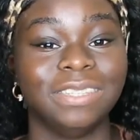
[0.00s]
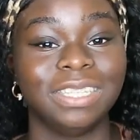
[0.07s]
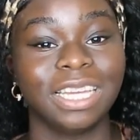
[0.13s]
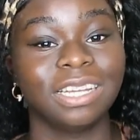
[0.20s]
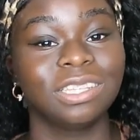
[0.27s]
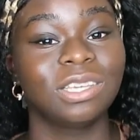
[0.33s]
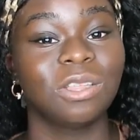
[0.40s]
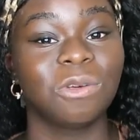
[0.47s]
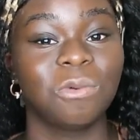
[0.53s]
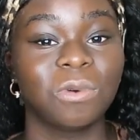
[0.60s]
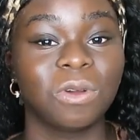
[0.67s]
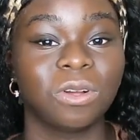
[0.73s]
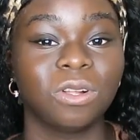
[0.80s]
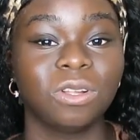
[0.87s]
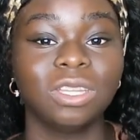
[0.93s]
share it to the
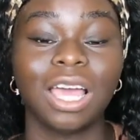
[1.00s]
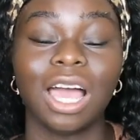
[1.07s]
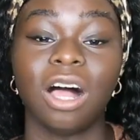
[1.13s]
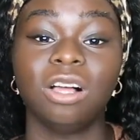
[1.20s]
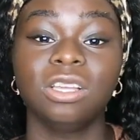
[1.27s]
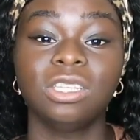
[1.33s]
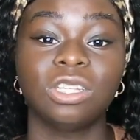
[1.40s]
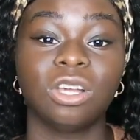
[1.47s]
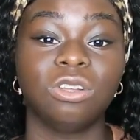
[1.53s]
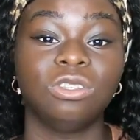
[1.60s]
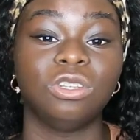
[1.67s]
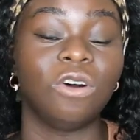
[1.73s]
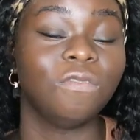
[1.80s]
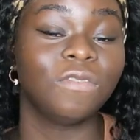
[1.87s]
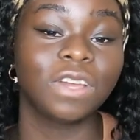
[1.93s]
world. Also,
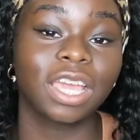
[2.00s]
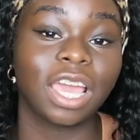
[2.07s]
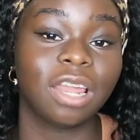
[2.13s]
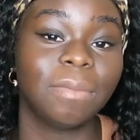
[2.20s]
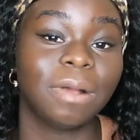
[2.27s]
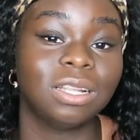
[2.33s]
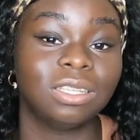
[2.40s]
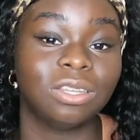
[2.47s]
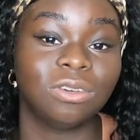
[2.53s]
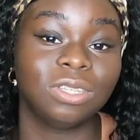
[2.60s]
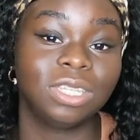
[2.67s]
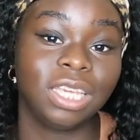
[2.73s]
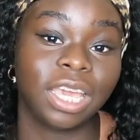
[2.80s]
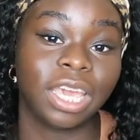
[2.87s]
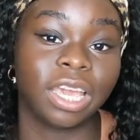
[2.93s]
don't forget about
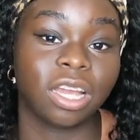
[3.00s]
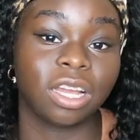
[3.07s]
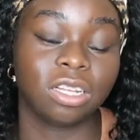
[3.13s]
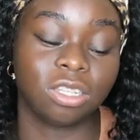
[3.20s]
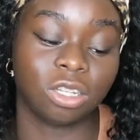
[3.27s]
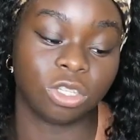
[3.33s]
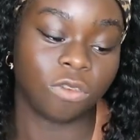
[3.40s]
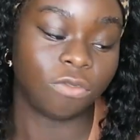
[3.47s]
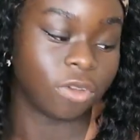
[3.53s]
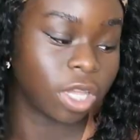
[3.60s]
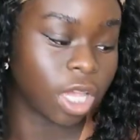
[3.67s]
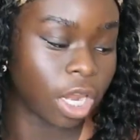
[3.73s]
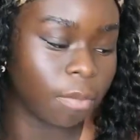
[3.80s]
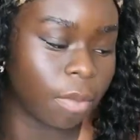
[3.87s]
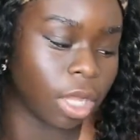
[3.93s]
Dossier. Don't you
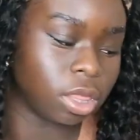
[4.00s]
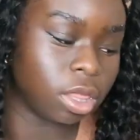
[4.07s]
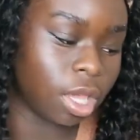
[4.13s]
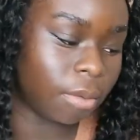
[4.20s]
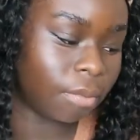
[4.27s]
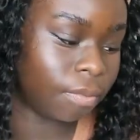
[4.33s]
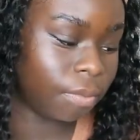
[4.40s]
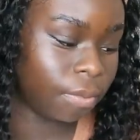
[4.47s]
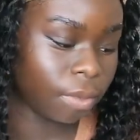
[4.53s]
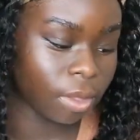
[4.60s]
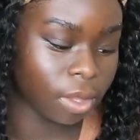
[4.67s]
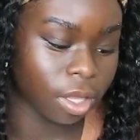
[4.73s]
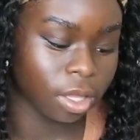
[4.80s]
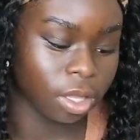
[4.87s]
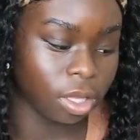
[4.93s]
forget about them.
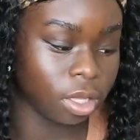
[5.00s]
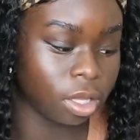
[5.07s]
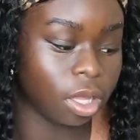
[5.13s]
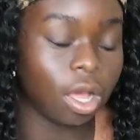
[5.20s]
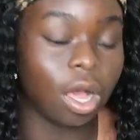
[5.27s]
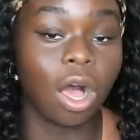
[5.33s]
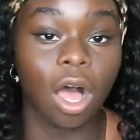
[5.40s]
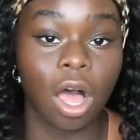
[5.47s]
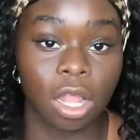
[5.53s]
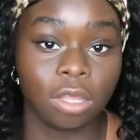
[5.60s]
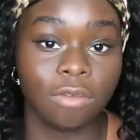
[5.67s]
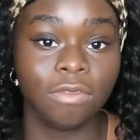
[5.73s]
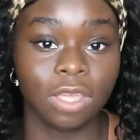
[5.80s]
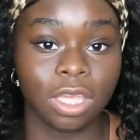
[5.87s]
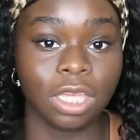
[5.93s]
All
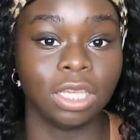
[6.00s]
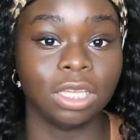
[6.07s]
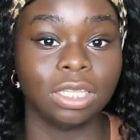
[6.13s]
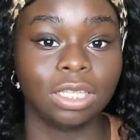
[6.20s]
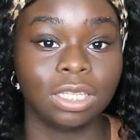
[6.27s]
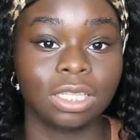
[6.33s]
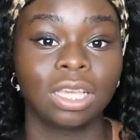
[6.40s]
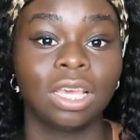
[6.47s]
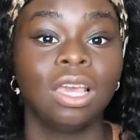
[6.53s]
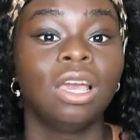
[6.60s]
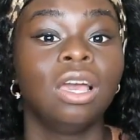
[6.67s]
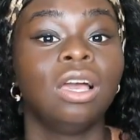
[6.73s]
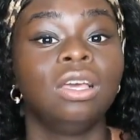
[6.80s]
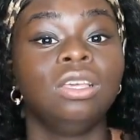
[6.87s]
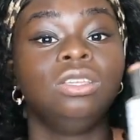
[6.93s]
of these,
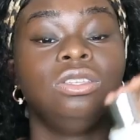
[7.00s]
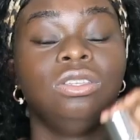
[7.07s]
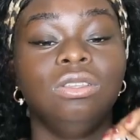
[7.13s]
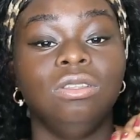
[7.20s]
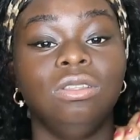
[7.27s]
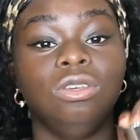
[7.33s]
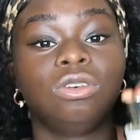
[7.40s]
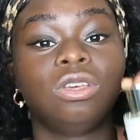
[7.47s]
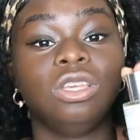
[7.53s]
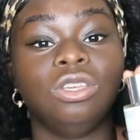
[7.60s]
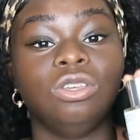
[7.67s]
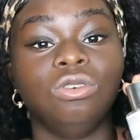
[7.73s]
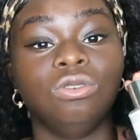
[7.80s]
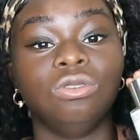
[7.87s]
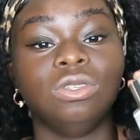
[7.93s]
you can
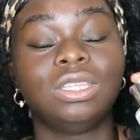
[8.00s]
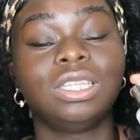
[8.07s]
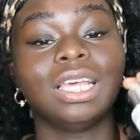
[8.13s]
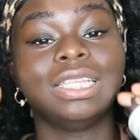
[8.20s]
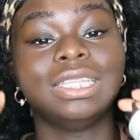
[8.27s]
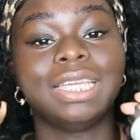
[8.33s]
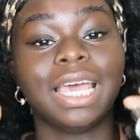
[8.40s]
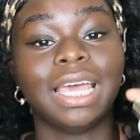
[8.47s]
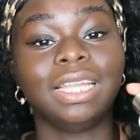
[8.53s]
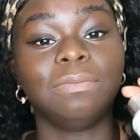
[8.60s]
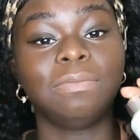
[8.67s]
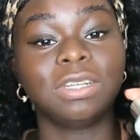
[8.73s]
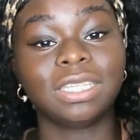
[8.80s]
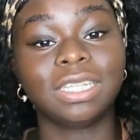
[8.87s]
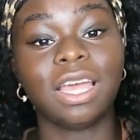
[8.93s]
use
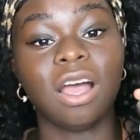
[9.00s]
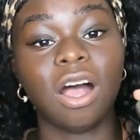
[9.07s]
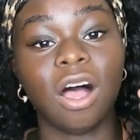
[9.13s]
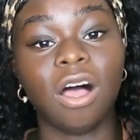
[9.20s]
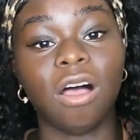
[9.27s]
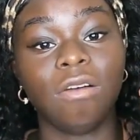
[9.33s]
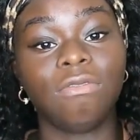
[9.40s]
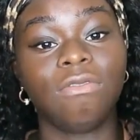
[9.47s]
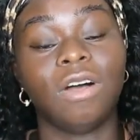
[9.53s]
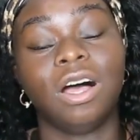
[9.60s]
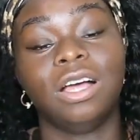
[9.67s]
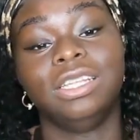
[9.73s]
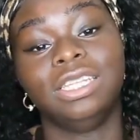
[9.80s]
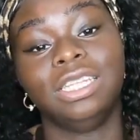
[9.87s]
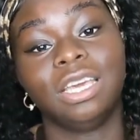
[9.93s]
10% off
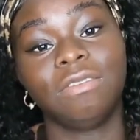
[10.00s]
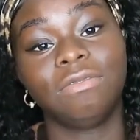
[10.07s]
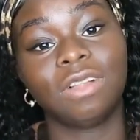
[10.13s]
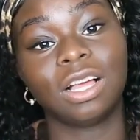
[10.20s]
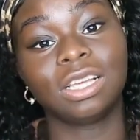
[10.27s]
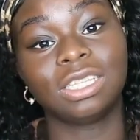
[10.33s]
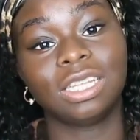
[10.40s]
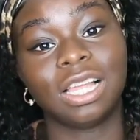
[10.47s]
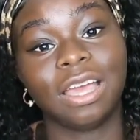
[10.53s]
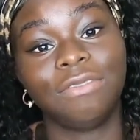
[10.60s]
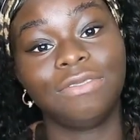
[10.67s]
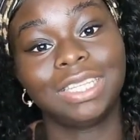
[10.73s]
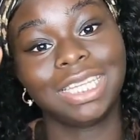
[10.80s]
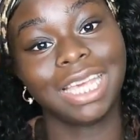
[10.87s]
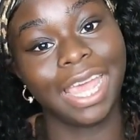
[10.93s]
on
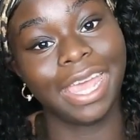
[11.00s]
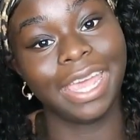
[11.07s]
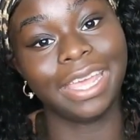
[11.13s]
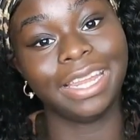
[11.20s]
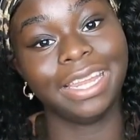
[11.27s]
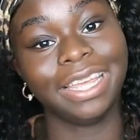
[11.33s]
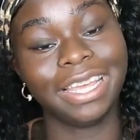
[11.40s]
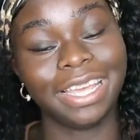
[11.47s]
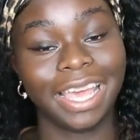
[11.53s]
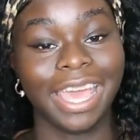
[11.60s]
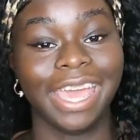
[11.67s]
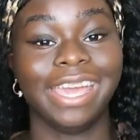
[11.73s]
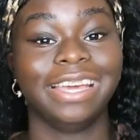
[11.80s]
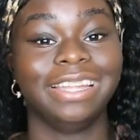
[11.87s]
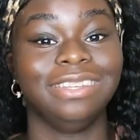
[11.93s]
DNVlogsLife 10,
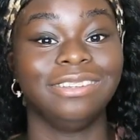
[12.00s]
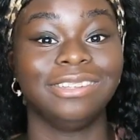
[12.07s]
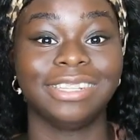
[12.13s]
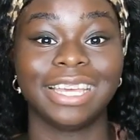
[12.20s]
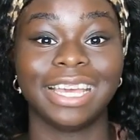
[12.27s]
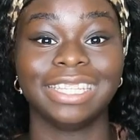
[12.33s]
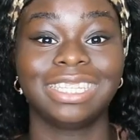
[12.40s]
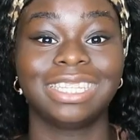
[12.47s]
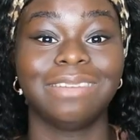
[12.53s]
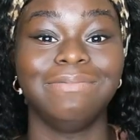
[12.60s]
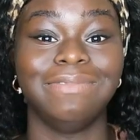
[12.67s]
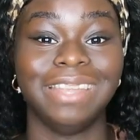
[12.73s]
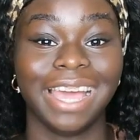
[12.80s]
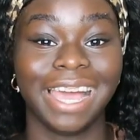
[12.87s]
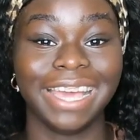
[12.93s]
and you'll get
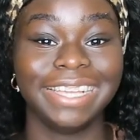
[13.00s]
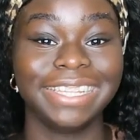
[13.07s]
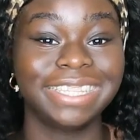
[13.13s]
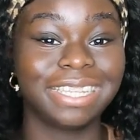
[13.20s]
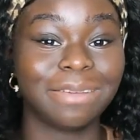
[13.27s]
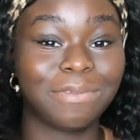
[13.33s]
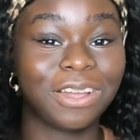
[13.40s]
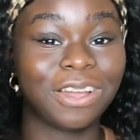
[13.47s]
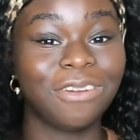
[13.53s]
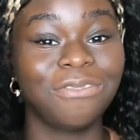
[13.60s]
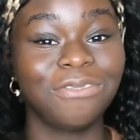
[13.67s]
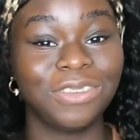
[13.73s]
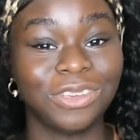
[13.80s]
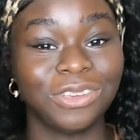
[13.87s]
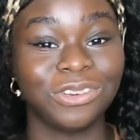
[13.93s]
some nice
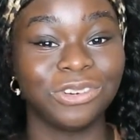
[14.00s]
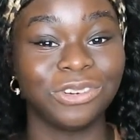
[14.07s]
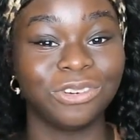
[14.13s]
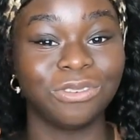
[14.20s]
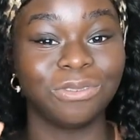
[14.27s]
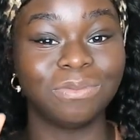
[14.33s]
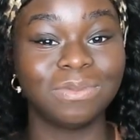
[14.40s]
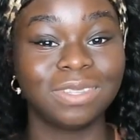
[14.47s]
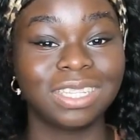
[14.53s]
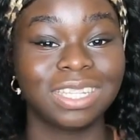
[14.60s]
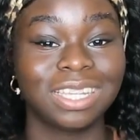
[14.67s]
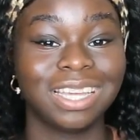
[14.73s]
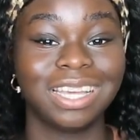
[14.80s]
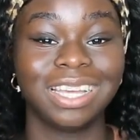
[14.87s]
perfumes.